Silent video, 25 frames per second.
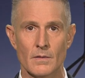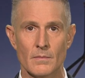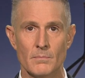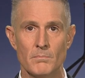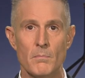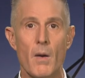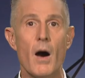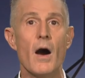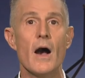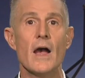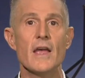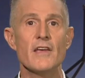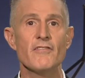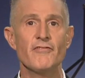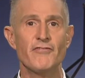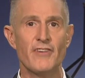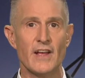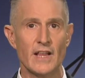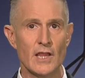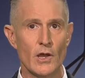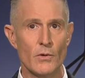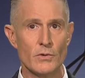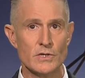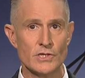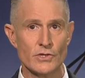My
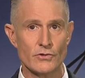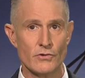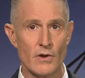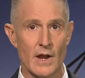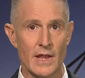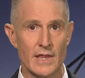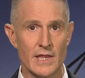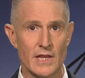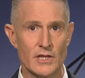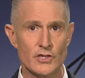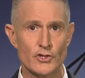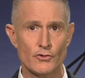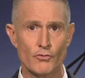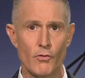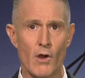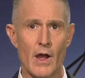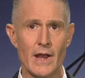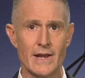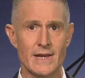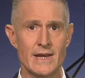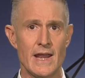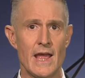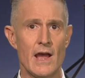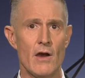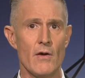fellow Australians,
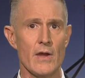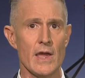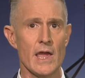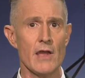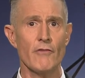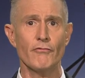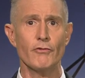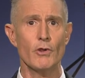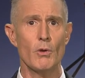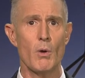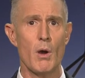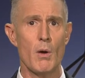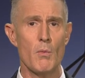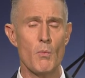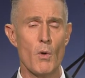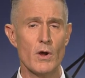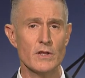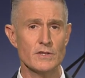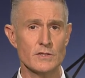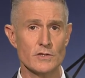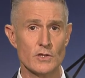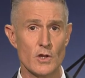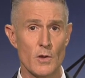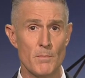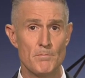right now everyone
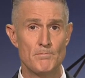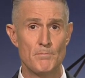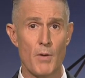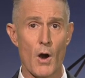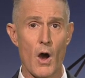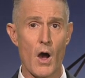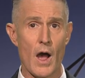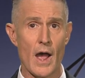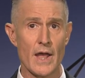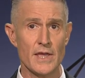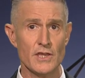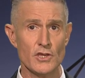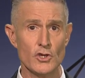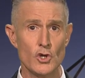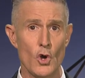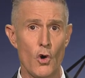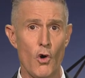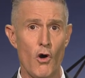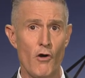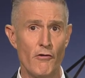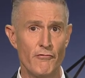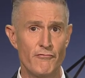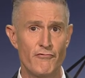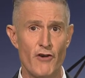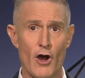wants to buy
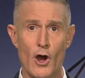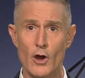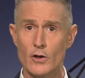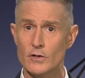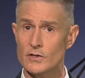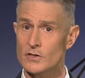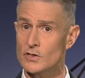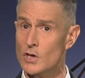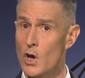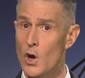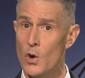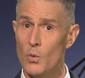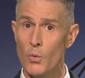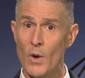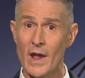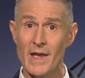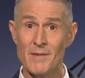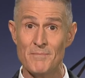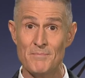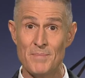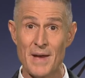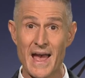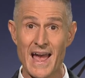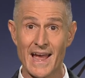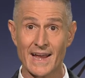your vote. So we're
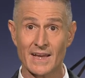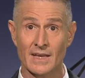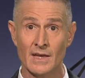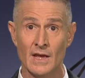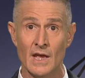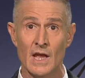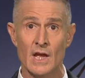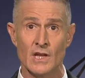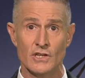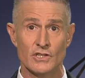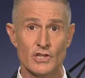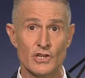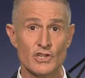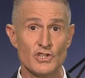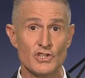back to